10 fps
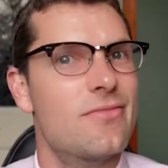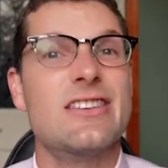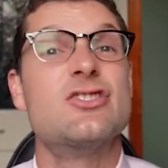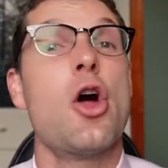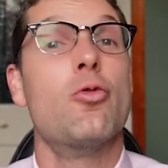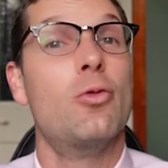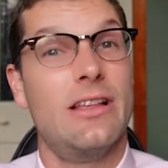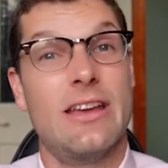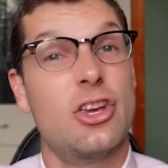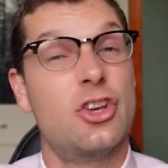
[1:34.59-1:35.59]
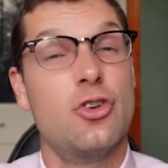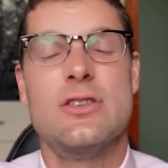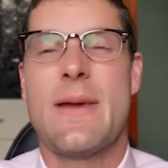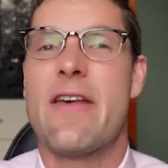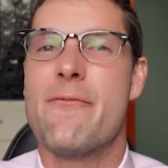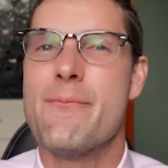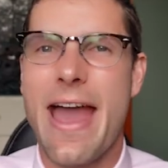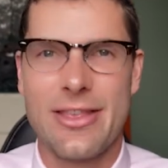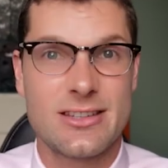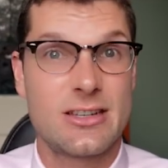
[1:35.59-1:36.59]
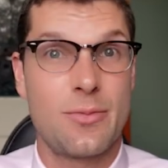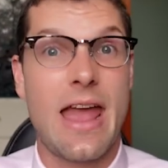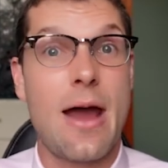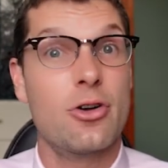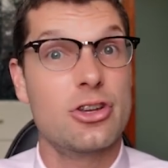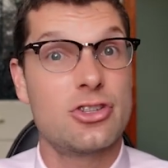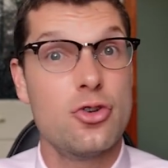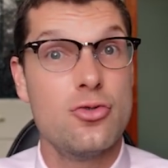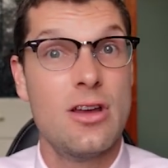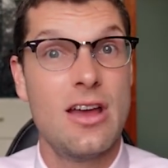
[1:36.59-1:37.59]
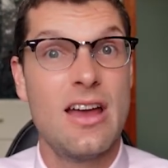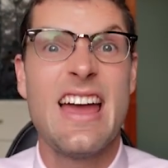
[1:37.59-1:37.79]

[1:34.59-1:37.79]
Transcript: There's not really a huge amount of maths to be able to do,